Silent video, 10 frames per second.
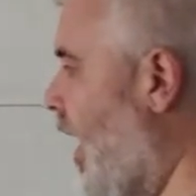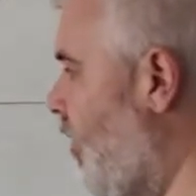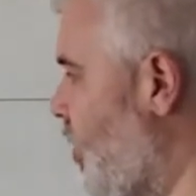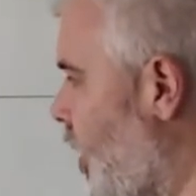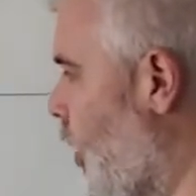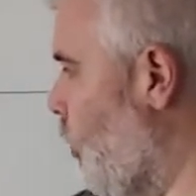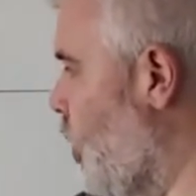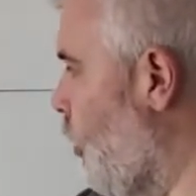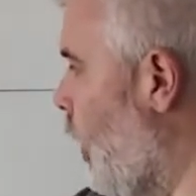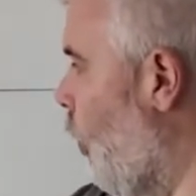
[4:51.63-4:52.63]
Every time
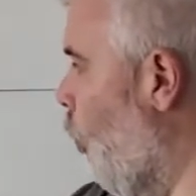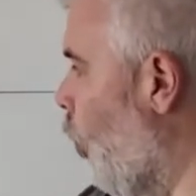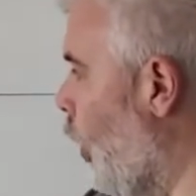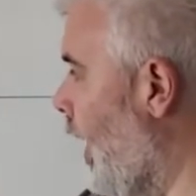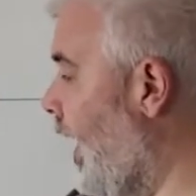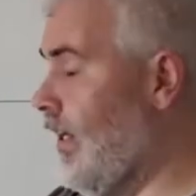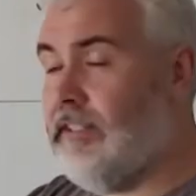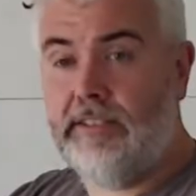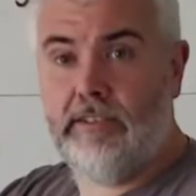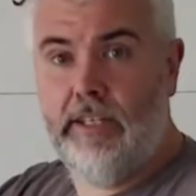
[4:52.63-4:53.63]
we come
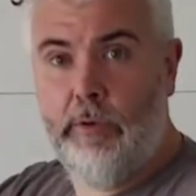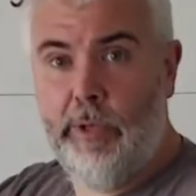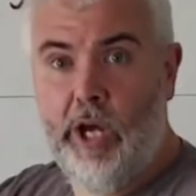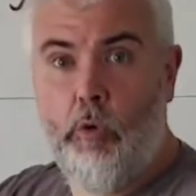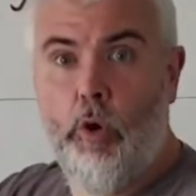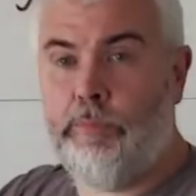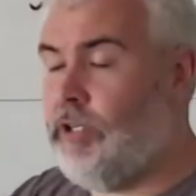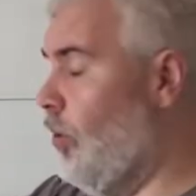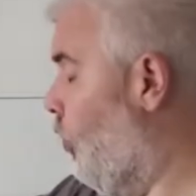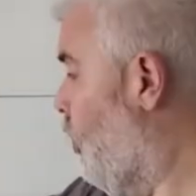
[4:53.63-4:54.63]
1x, it would go
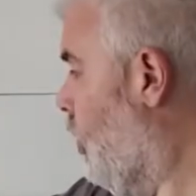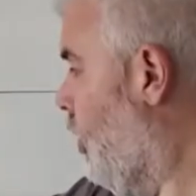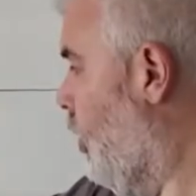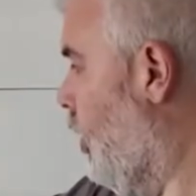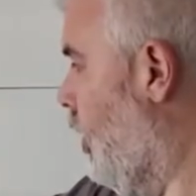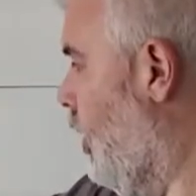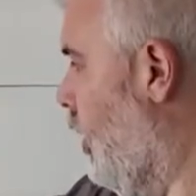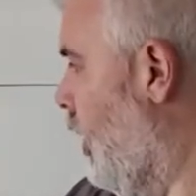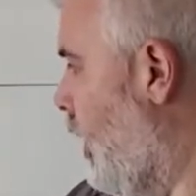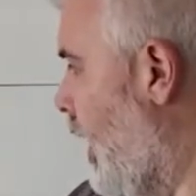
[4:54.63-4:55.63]
up 2.
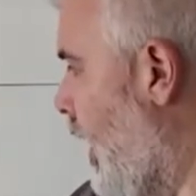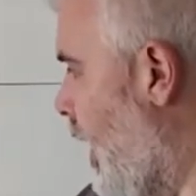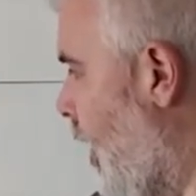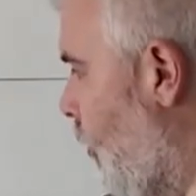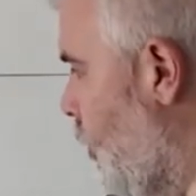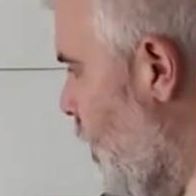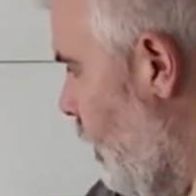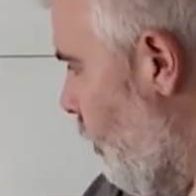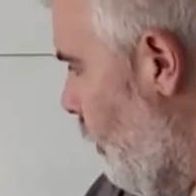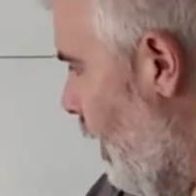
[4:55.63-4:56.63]

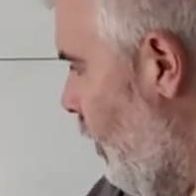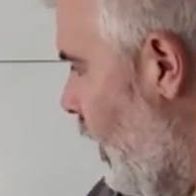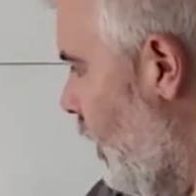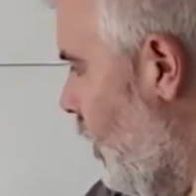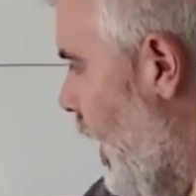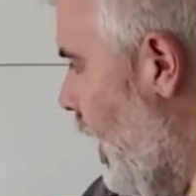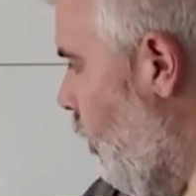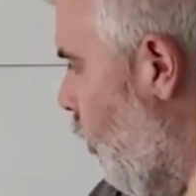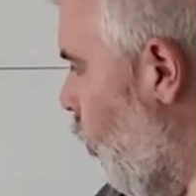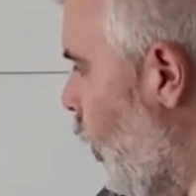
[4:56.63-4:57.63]
From down here,
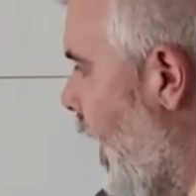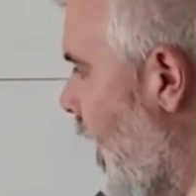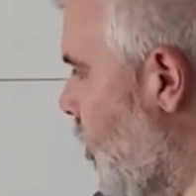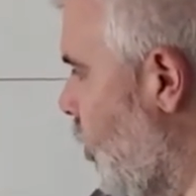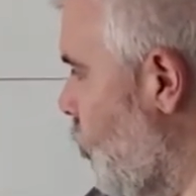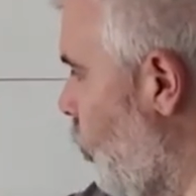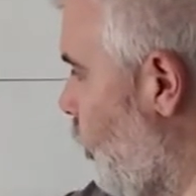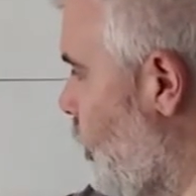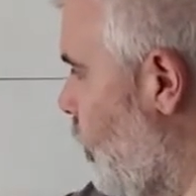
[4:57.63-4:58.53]
1x goes up